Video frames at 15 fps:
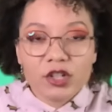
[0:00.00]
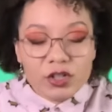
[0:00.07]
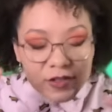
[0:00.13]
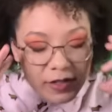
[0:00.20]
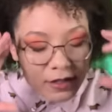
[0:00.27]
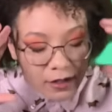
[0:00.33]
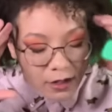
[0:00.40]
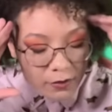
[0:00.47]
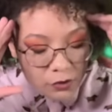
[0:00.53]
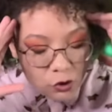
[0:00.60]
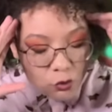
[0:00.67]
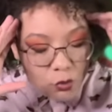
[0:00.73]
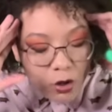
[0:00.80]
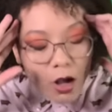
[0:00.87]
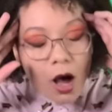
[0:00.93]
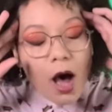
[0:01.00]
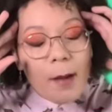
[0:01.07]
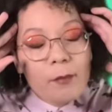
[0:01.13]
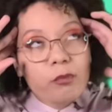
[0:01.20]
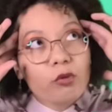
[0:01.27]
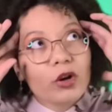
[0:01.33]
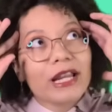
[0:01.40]
I just need enough to
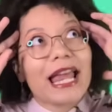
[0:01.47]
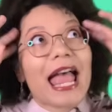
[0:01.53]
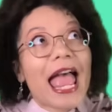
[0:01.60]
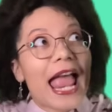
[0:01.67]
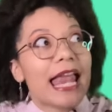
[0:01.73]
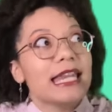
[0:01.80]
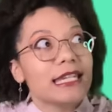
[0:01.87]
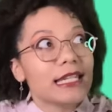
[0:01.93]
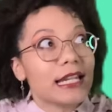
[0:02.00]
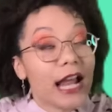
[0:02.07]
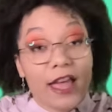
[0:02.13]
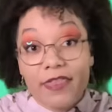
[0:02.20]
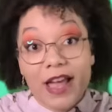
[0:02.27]
comprehend it.